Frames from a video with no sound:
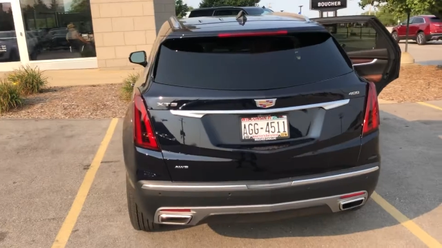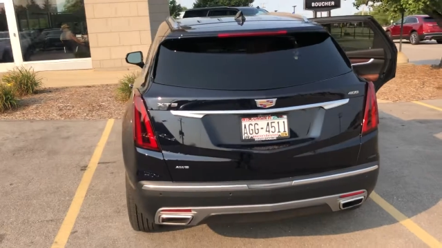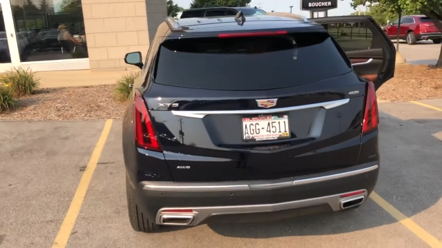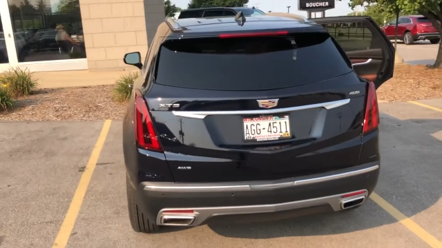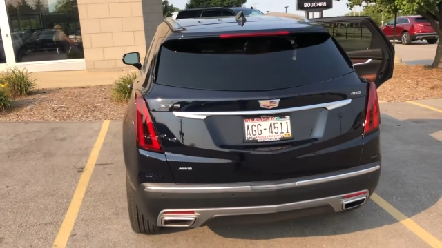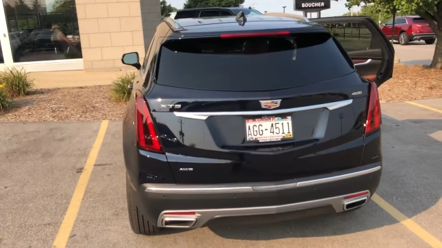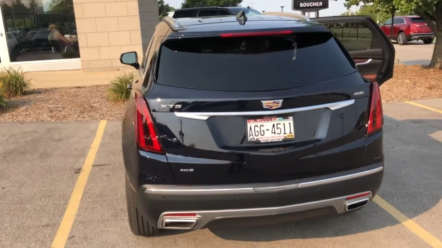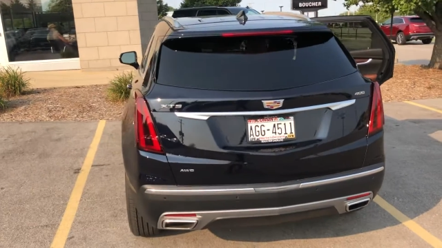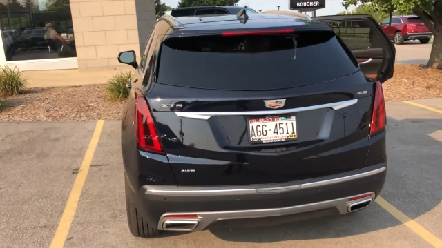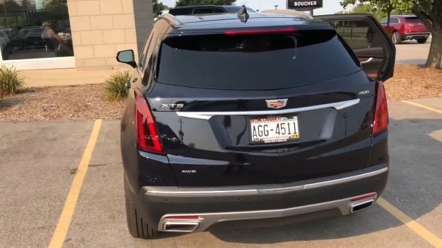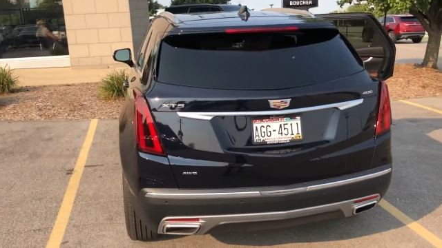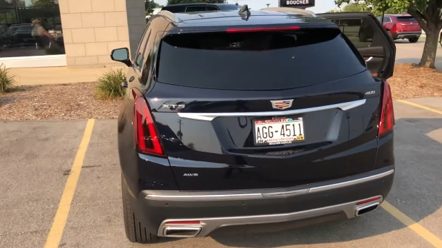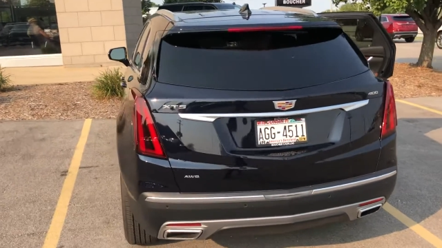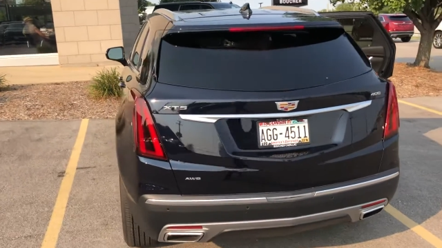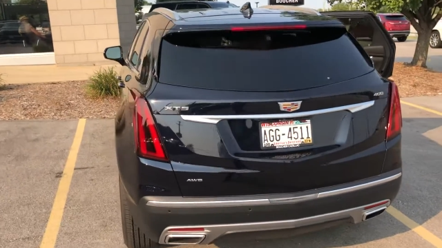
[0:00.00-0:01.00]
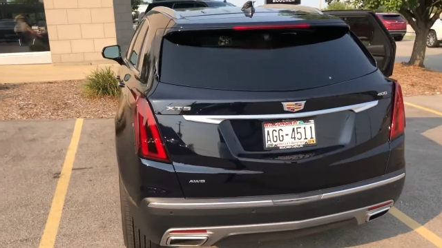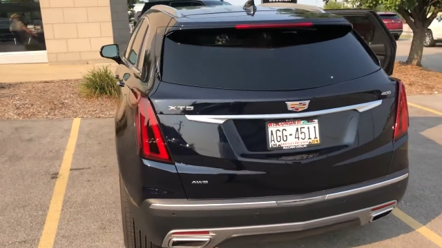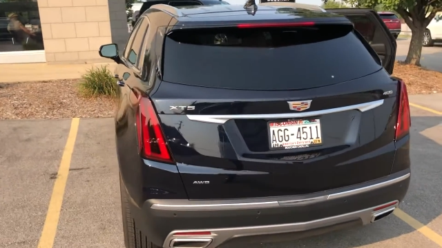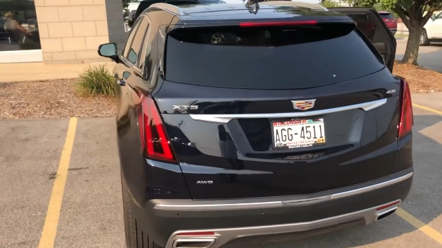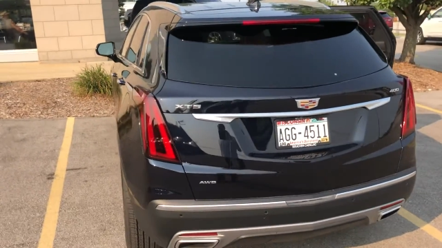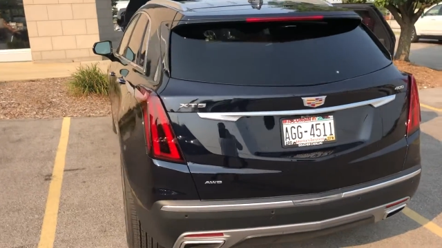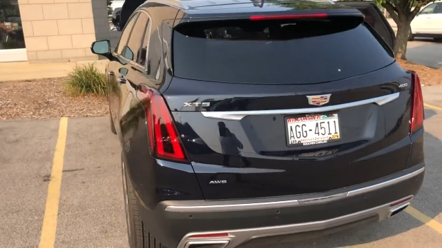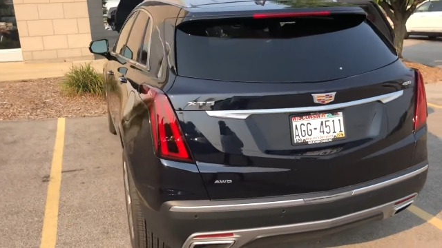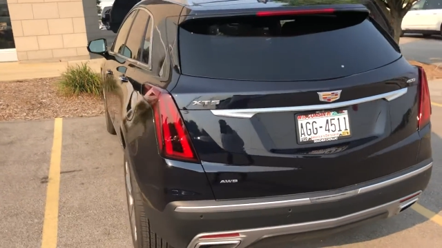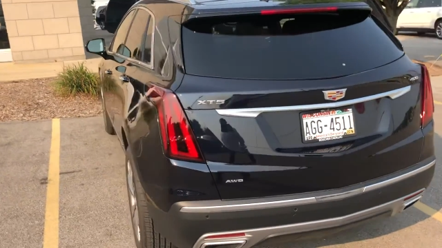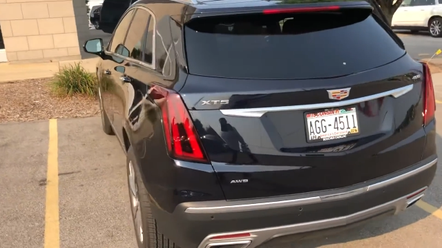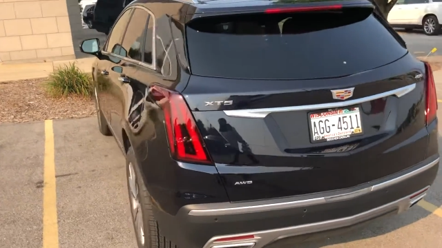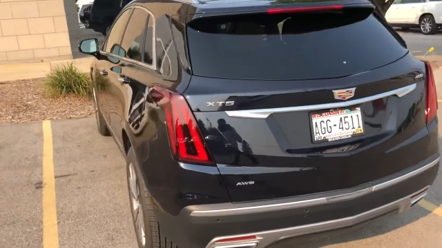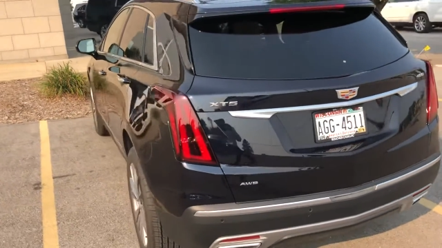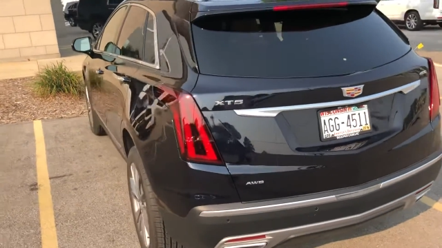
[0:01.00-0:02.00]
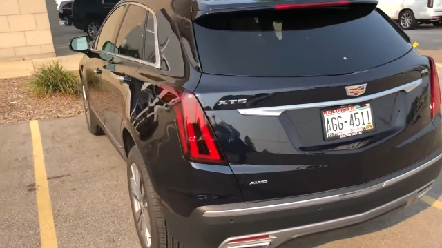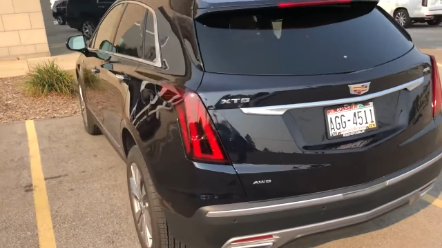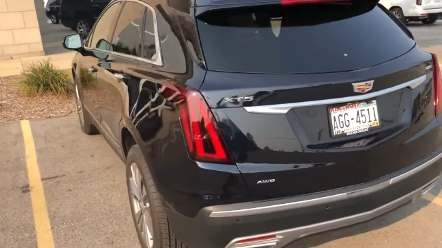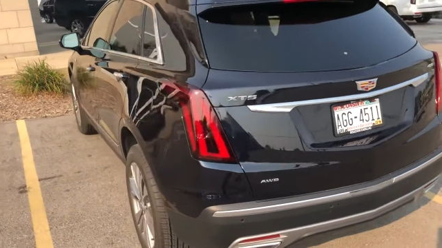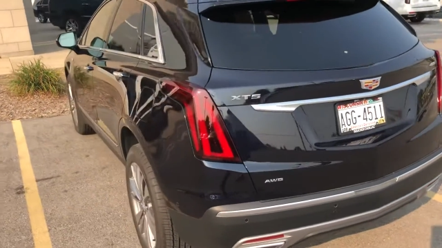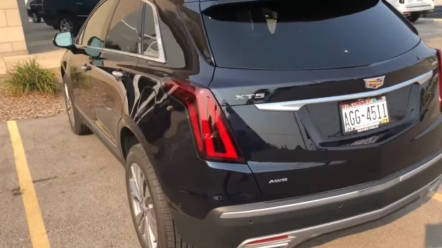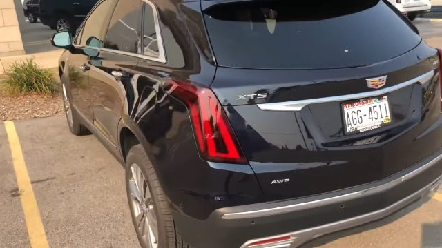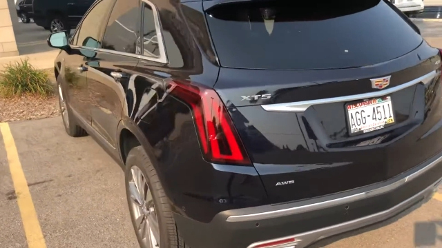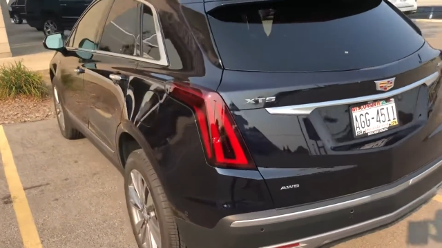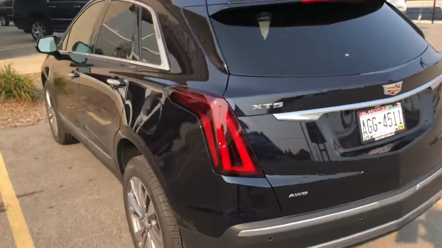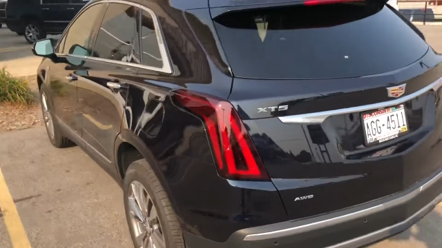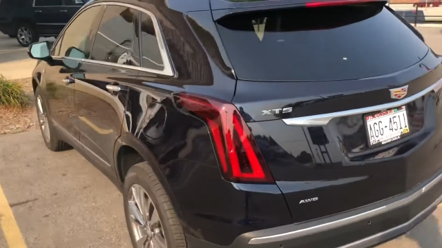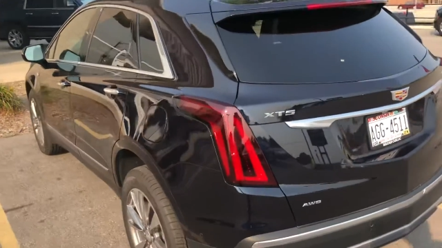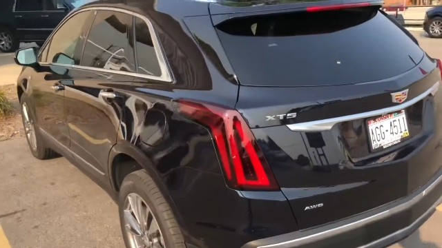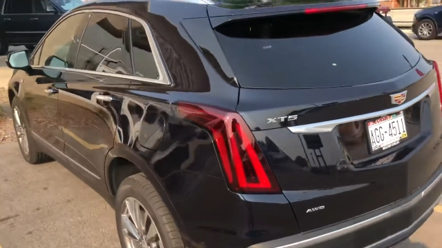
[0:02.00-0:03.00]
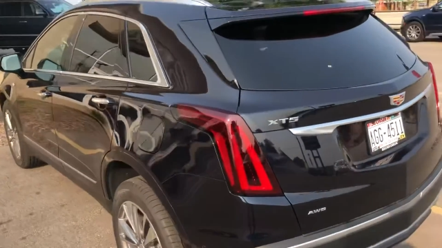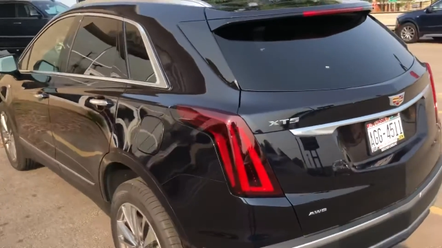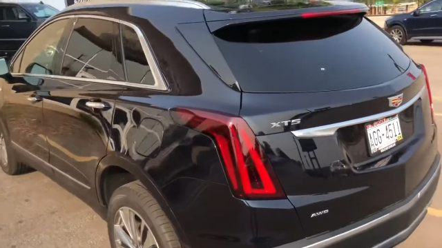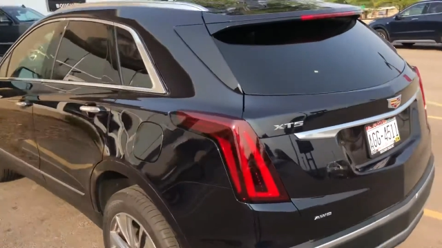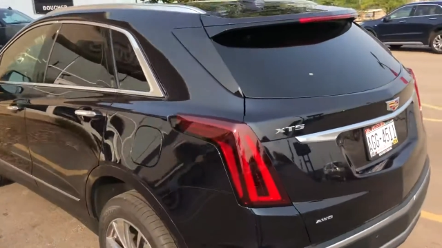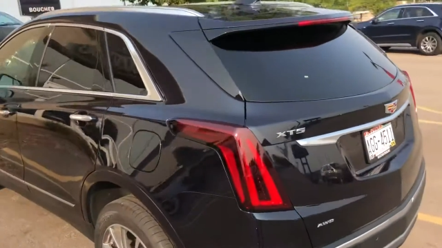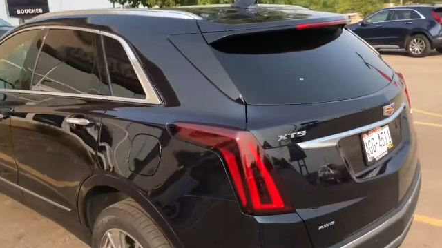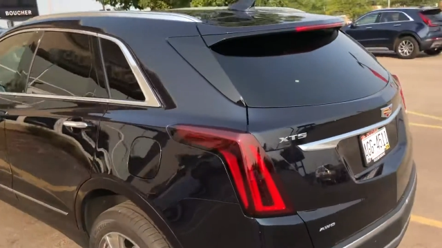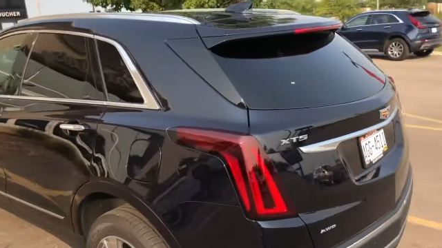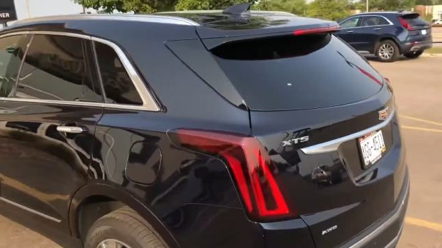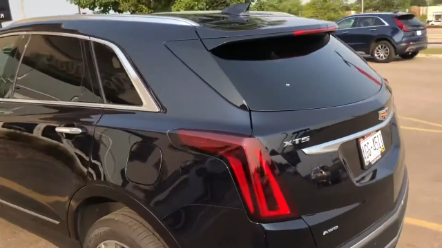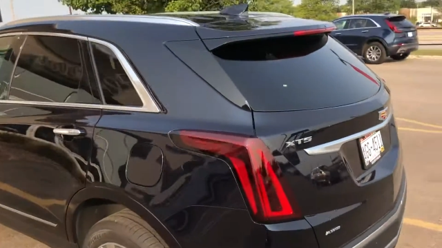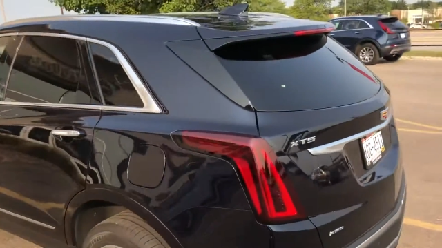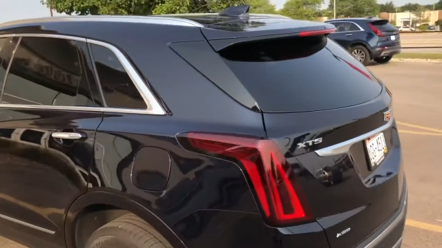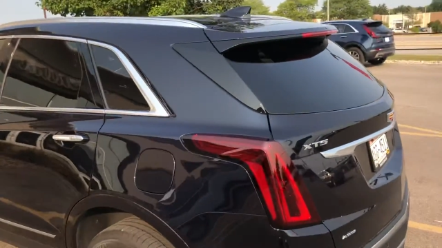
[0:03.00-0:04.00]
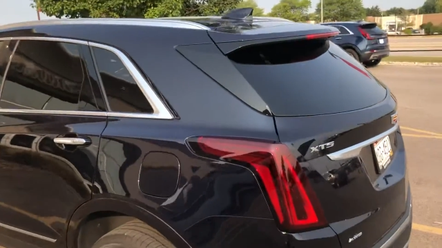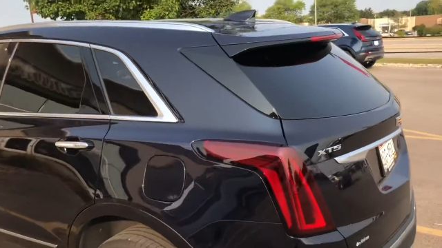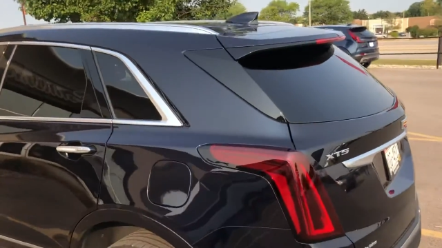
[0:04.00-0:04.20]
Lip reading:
(no speaker visible)